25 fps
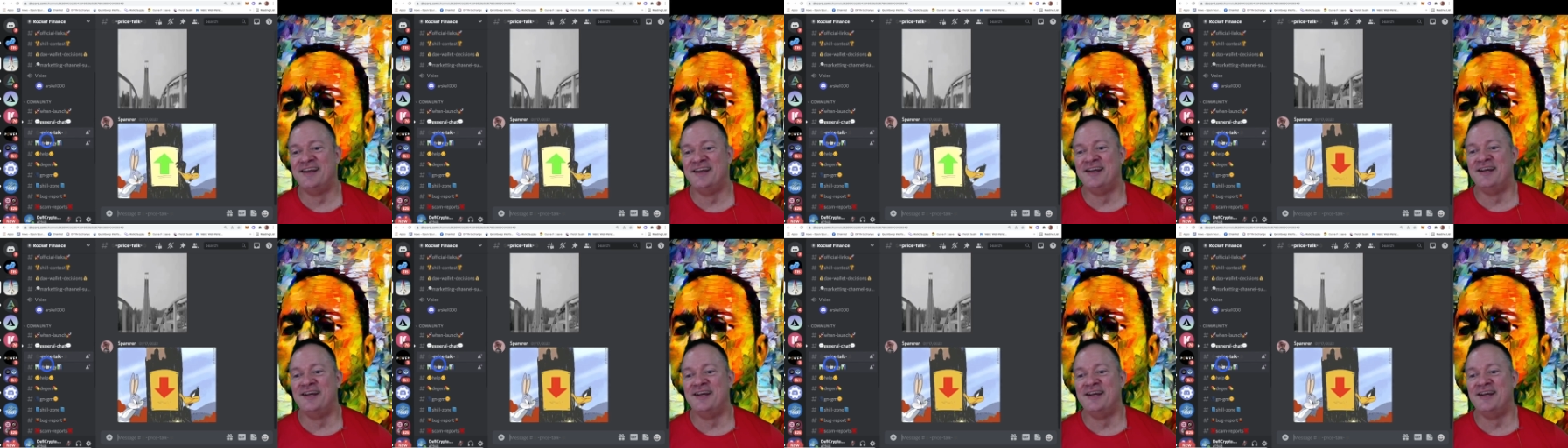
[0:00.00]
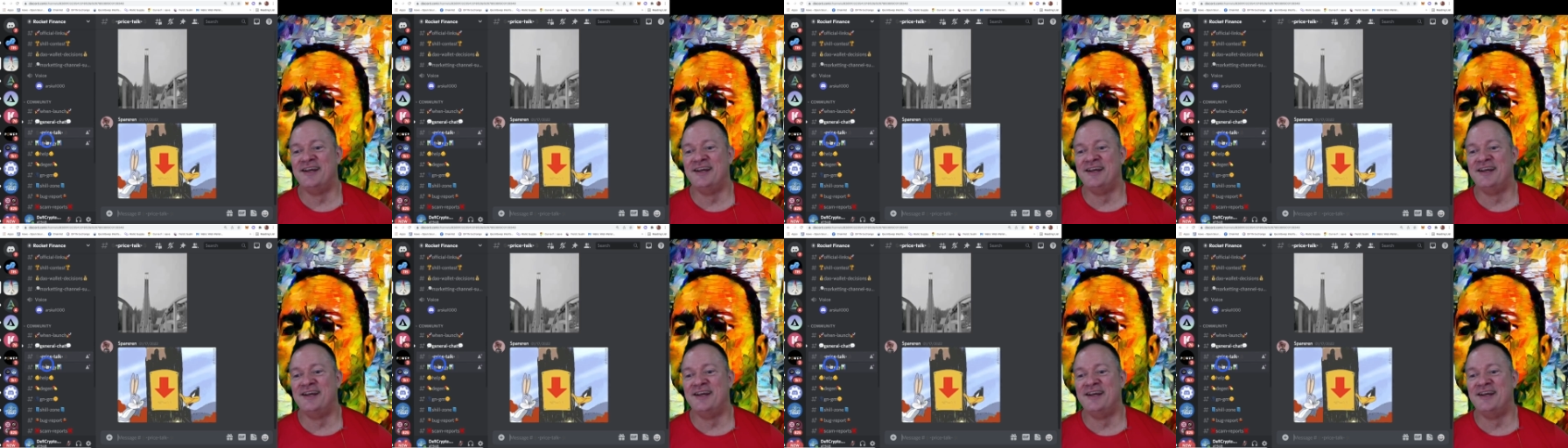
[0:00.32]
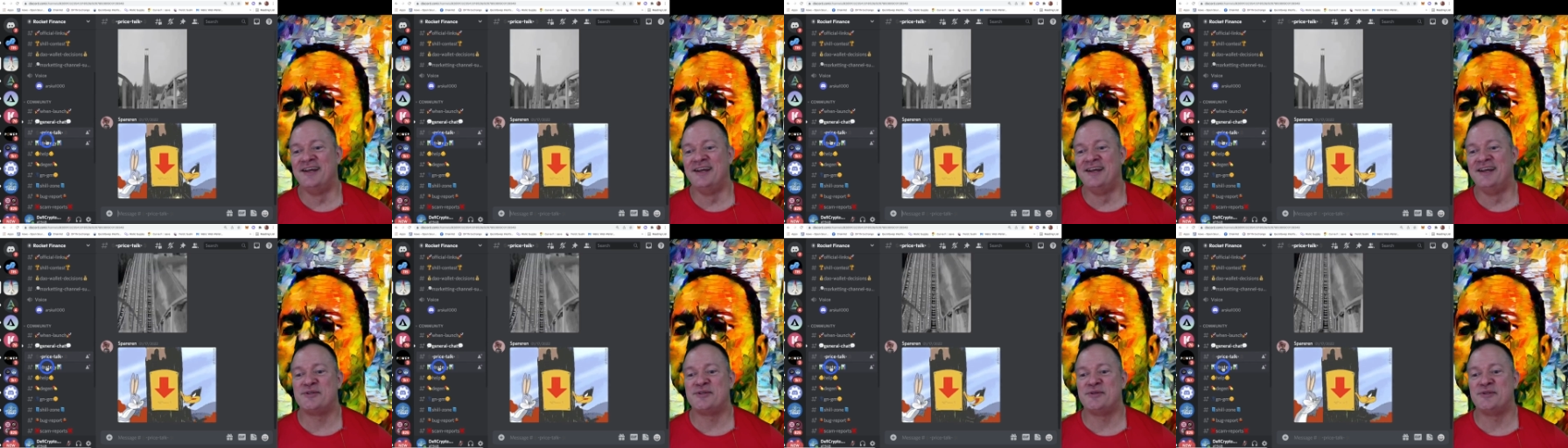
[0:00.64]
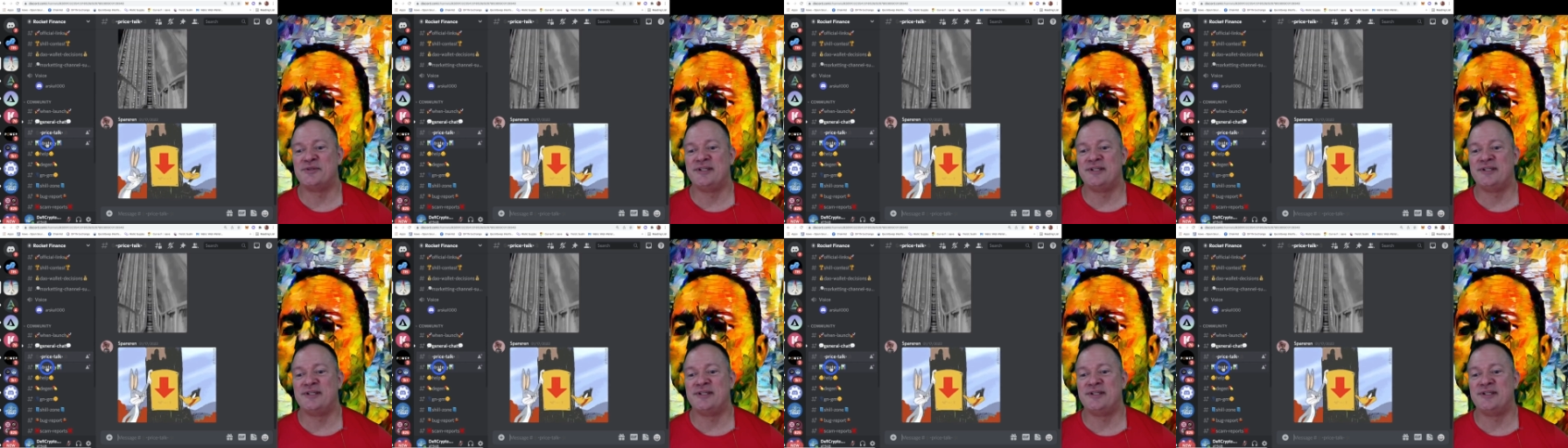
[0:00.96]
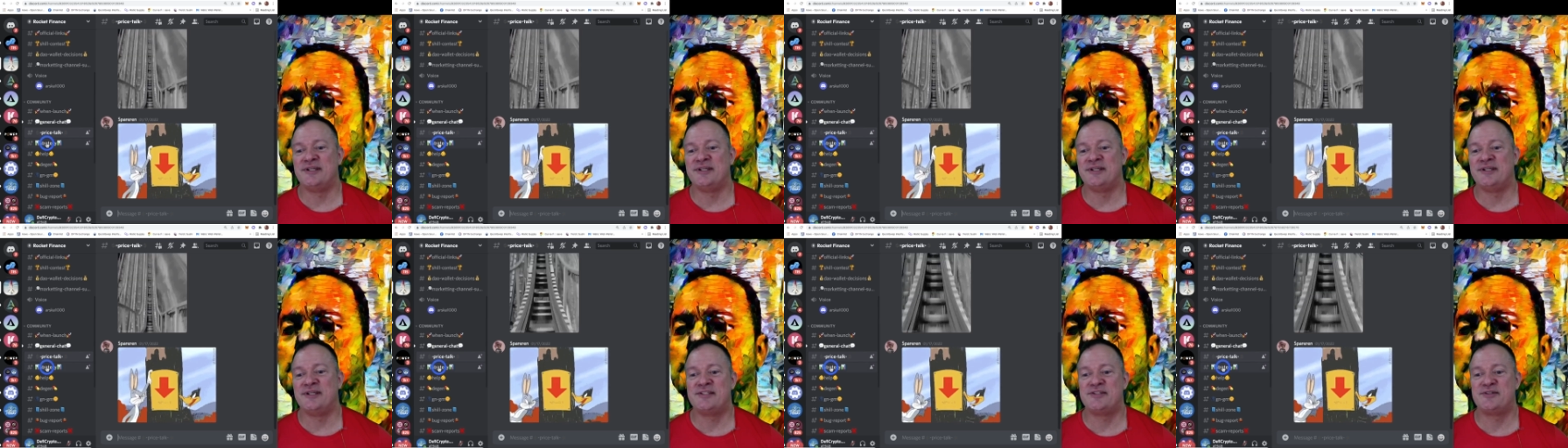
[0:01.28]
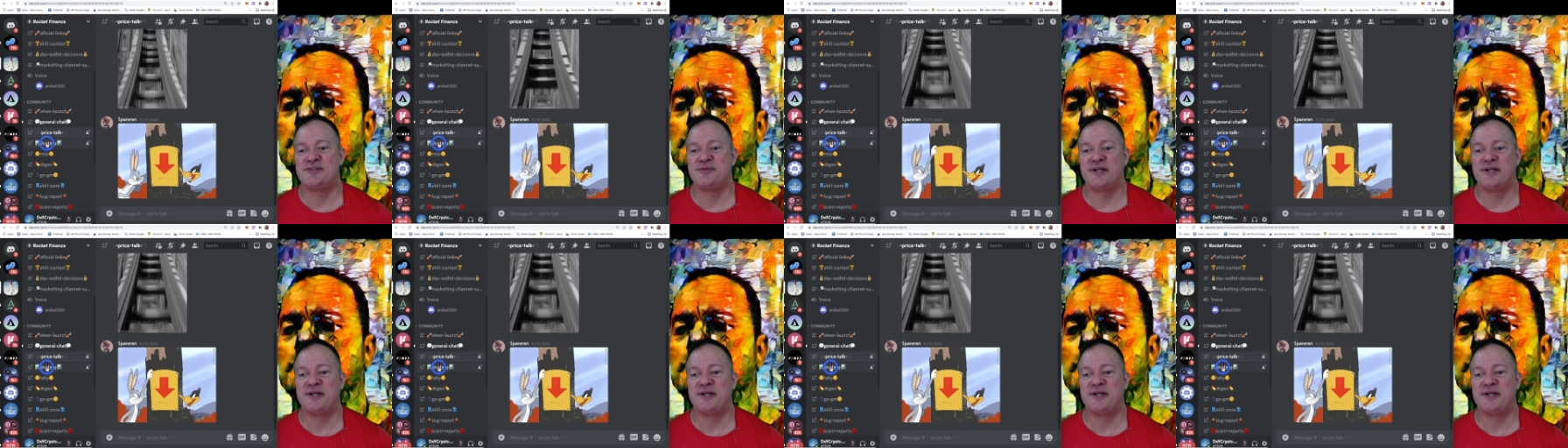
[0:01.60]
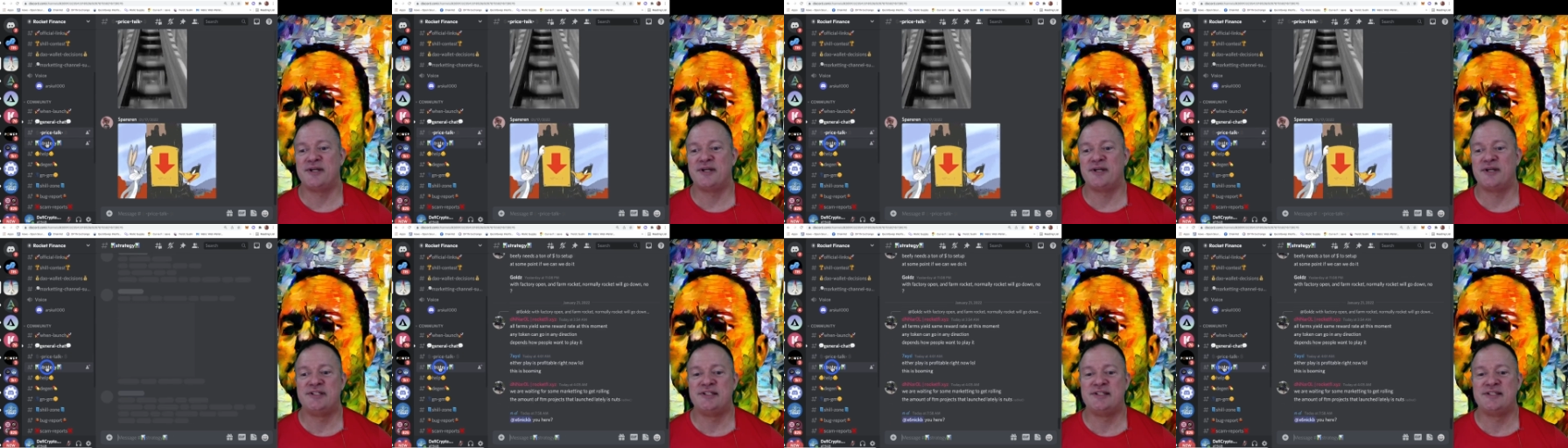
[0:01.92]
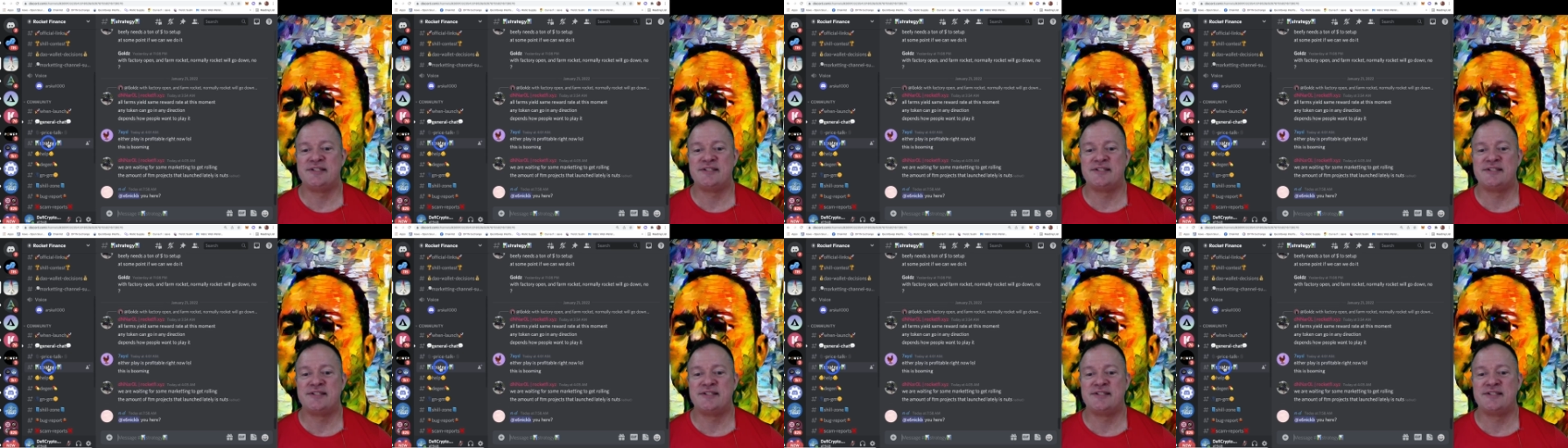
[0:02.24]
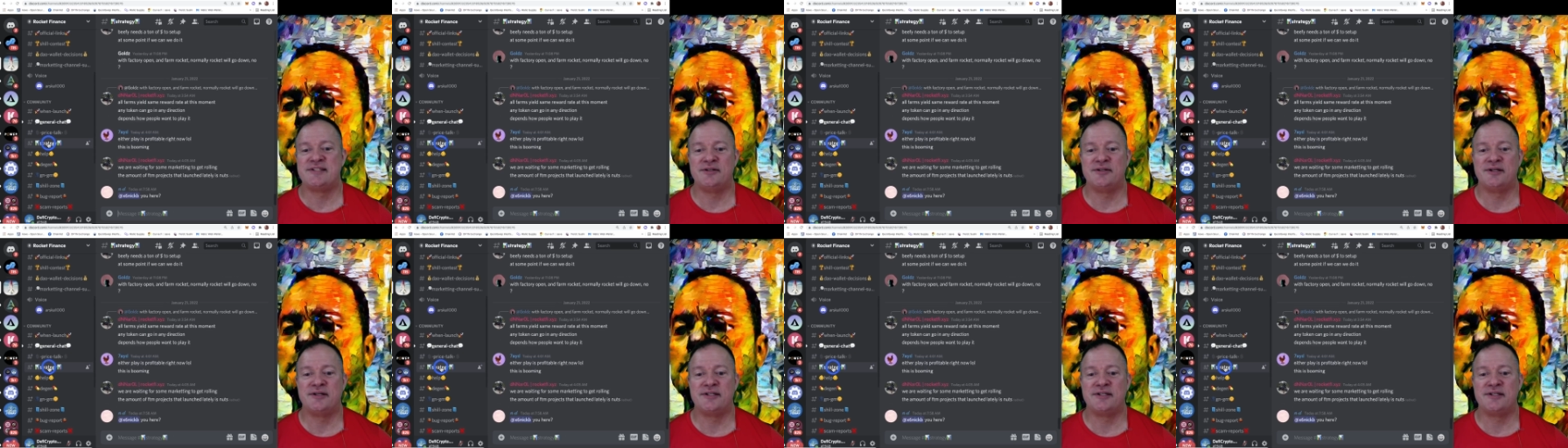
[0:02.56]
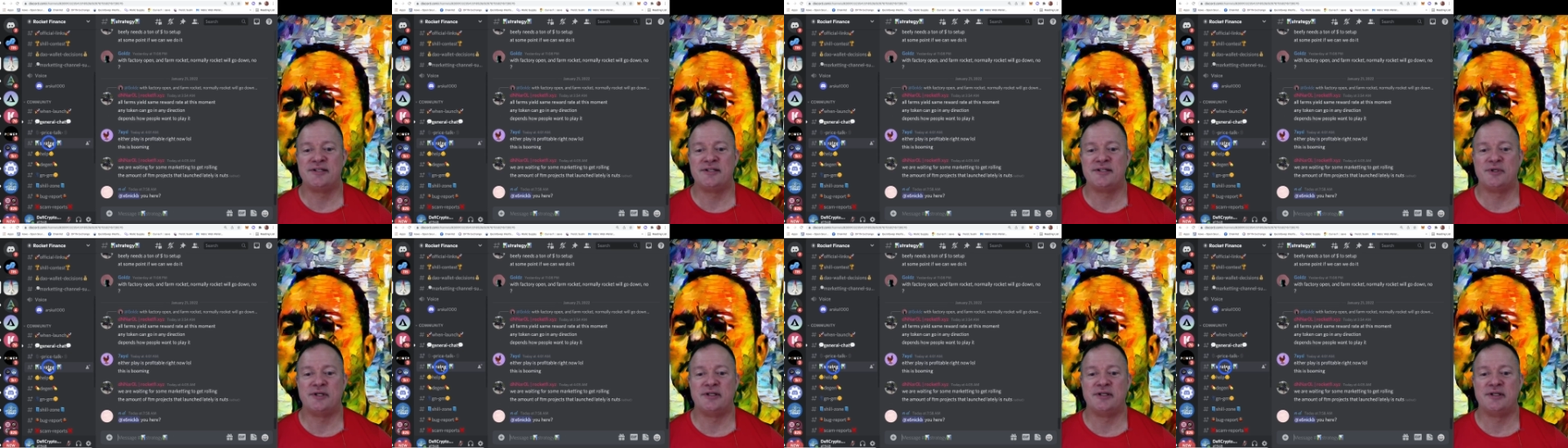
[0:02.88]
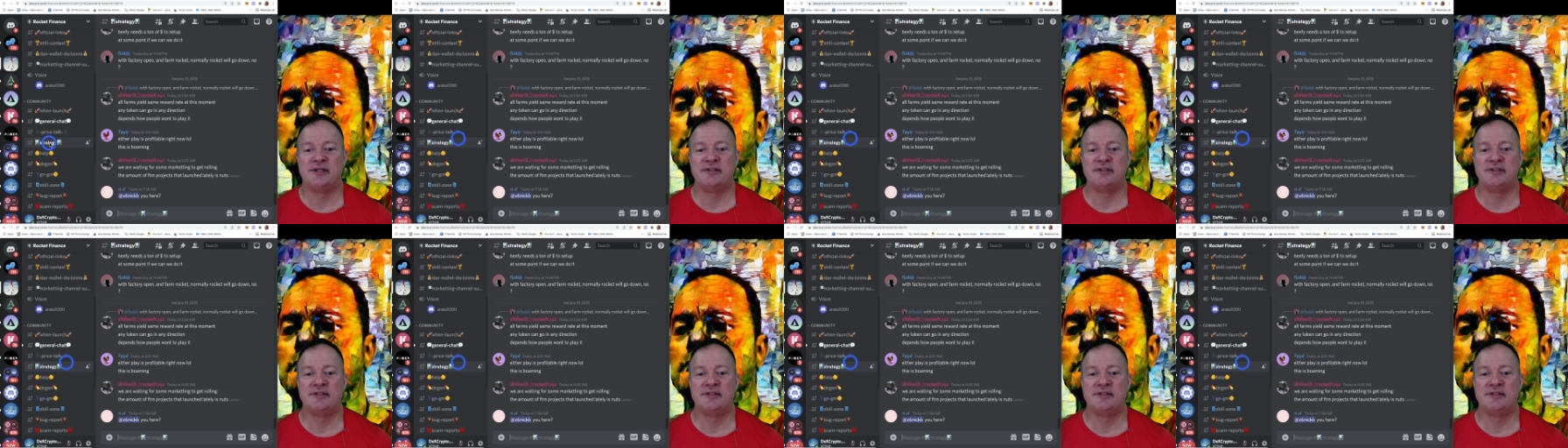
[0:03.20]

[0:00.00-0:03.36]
All right, so they explain strategies here as well.